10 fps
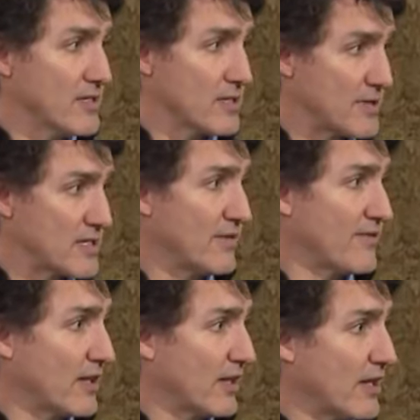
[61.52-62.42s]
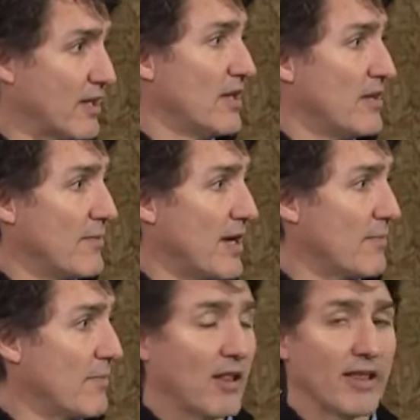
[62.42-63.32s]
specifically Pierre
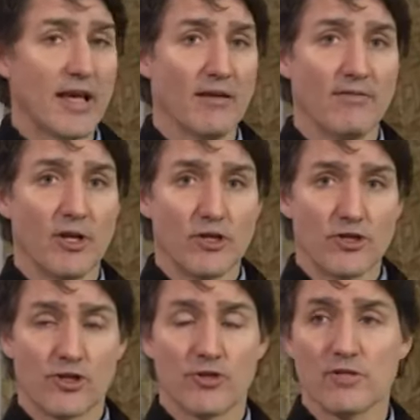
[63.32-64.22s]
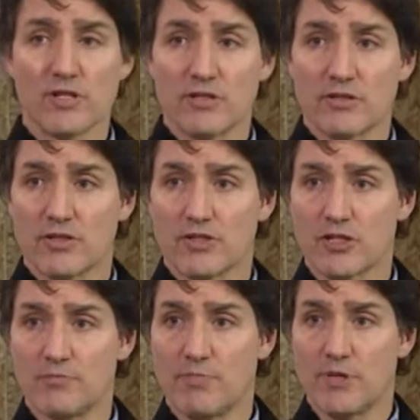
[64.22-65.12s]
Poilievre, choosing to
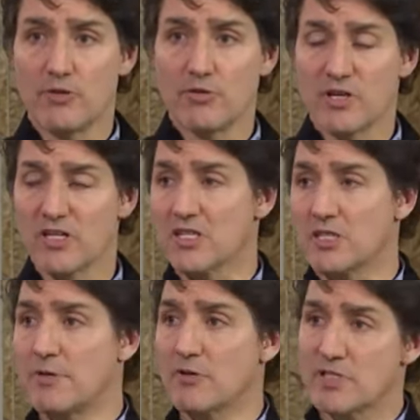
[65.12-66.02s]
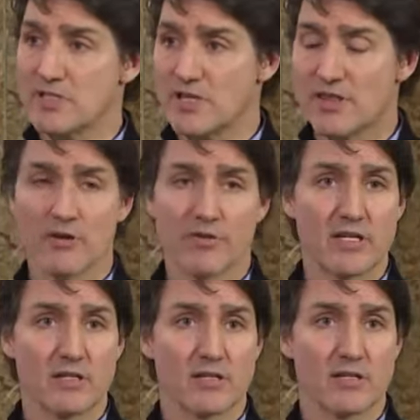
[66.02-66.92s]
spew conspiracy
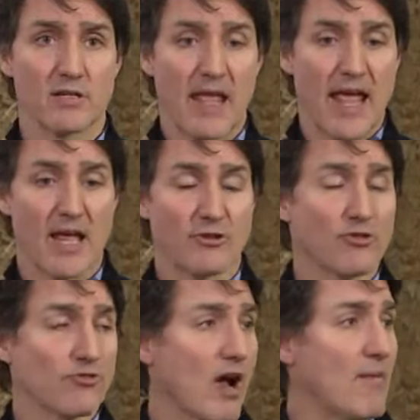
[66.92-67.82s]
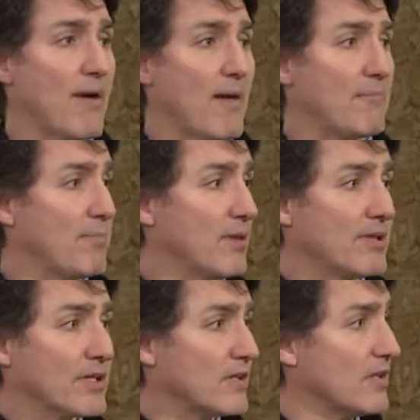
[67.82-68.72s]
theories and drum up
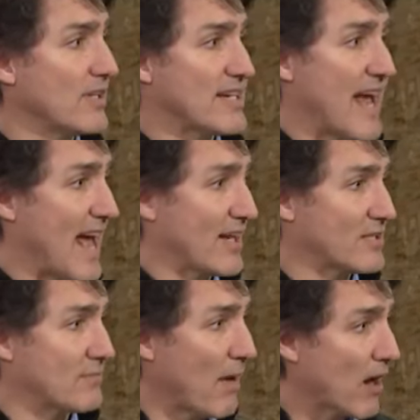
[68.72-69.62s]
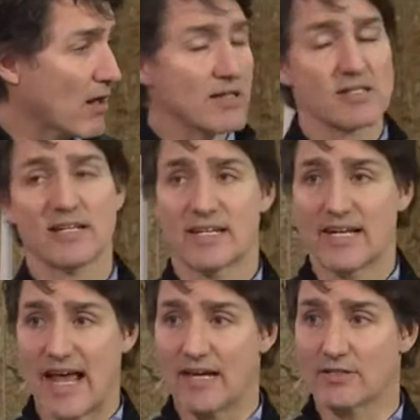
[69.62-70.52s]
political attacks, partisan
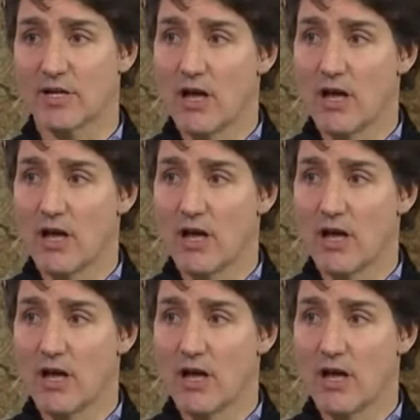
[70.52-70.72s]
attacks,